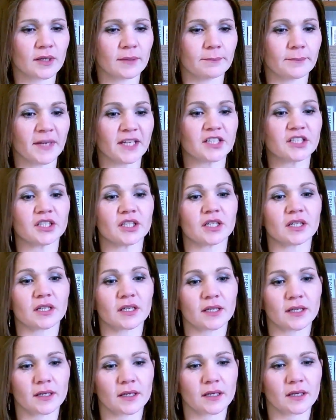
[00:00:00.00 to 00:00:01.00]
Magic.
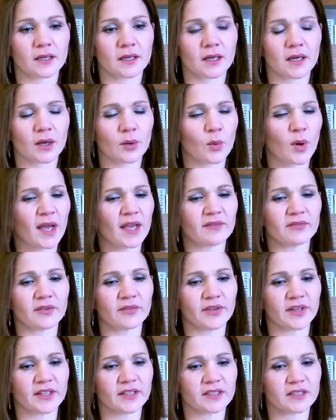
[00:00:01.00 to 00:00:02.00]
A wave
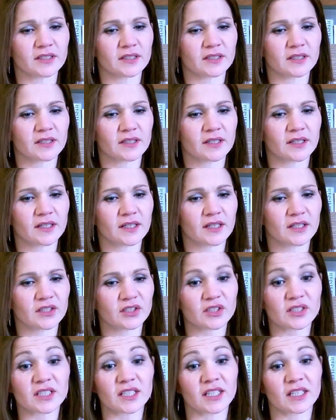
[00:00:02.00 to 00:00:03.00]
of it.
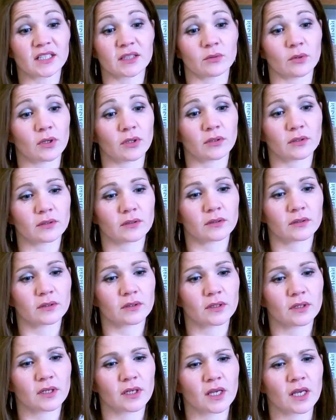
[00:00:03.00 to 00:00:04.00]
Just a little one.
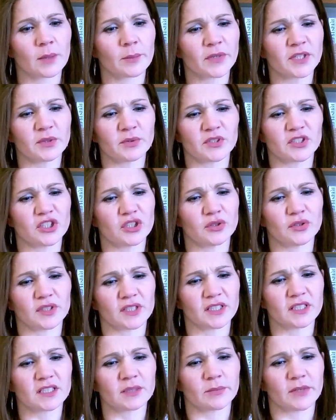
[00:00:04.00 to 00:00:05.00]
But he was tuned
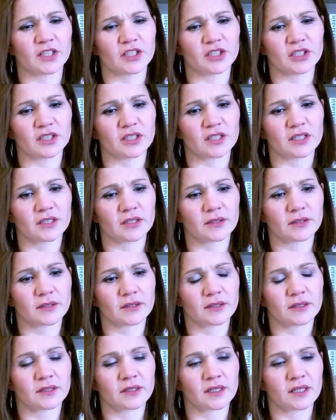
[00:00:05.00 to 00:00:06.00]
into magic.
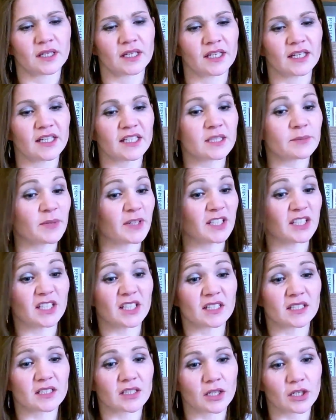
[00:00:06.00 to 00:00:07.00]
He'd spent
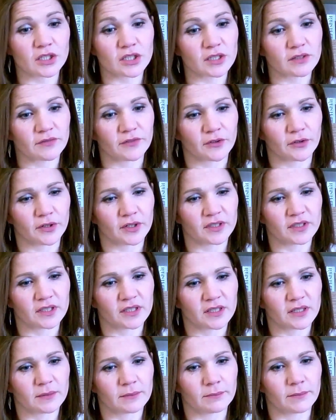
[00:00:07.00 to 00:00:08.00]
years searching for it,
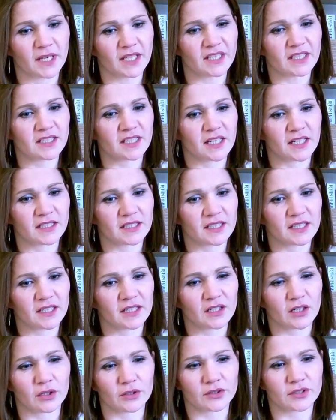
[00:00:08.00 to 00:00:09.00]
meditating,
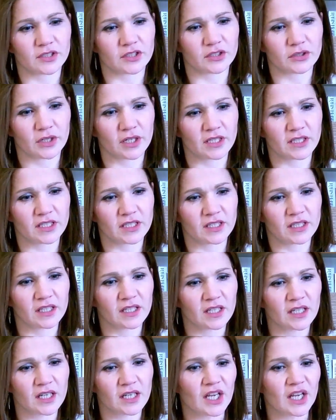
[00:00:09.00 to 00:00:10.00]
concentrating,
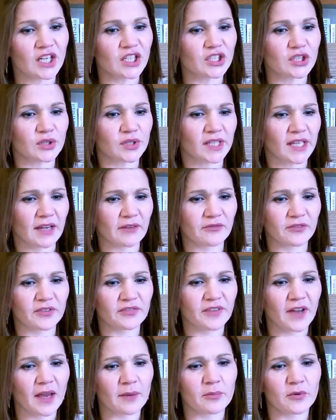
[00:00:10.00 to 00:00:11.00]
tuning every
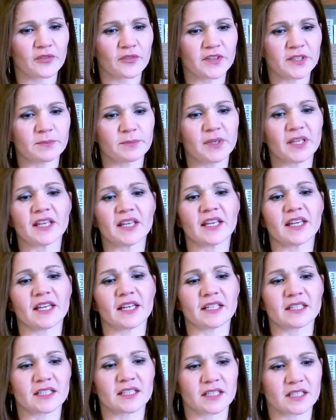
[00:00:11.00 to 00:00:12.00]
fibre of his being
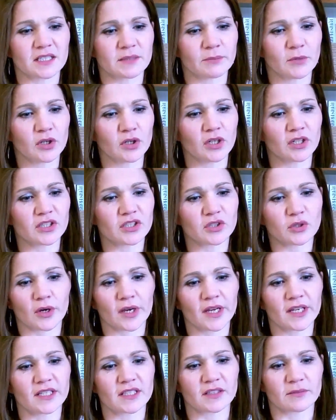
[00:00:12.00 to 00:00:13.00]
into the smallest
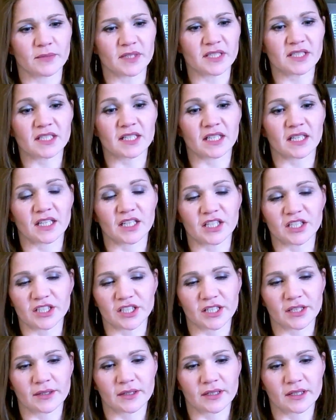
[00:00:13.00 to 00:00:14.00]
trace of mystical
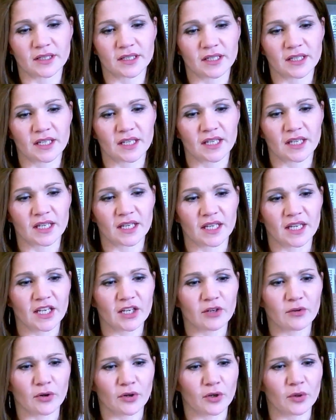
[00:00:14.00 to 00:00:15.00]
energy.
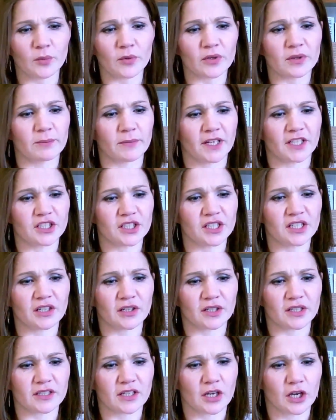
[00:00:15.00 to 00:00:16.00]
He'd grown up with magic
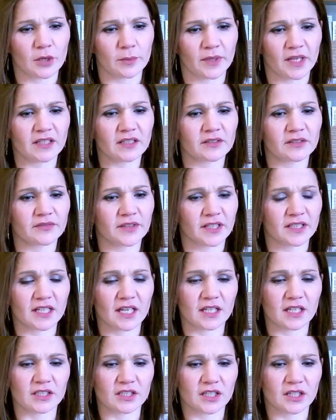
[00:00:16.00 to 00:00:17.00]
on his homeland of
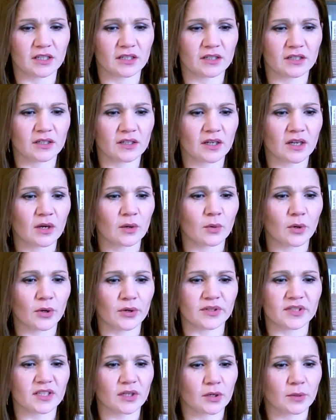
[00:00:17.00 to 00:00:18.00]
Fantasia, where it
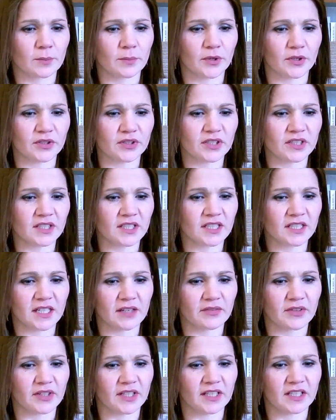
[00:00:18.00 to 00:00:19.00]
was so abundant he'd
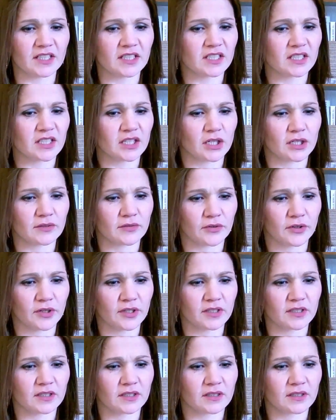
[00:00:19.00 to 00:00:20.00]
never needed to search for
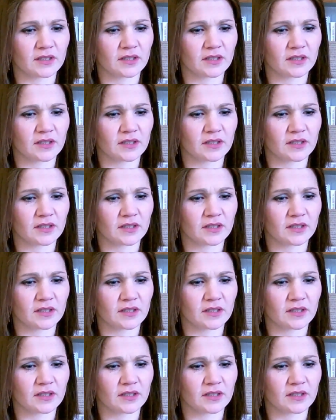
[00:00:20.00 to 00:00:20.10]
it.